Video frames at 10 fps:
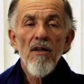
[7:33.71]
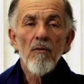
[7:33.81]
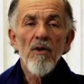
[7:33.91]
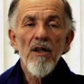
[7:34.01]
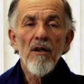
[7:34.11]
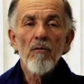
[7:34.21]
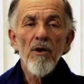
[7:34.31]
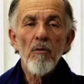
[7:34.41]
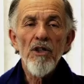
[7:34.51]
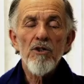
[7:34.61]
that
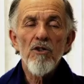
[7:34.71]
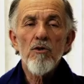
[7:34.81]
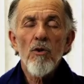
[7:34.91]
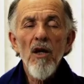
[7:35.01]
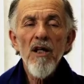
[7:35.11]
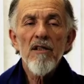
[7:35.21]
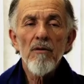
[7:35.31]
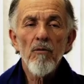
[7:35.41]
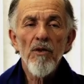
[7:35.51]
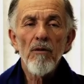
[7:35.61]
we should try
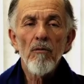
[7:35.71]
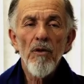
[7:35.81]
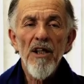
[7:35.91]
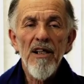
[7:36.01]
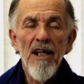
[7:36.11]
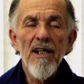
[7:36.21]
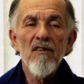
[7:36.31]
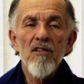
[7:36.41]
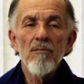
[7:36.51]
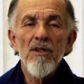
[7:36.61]
to
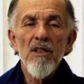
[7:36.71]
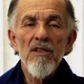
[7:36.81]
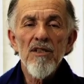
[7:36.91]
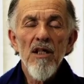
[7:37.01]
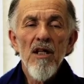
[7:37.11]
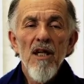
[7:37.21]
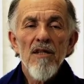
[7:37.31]
regain some of these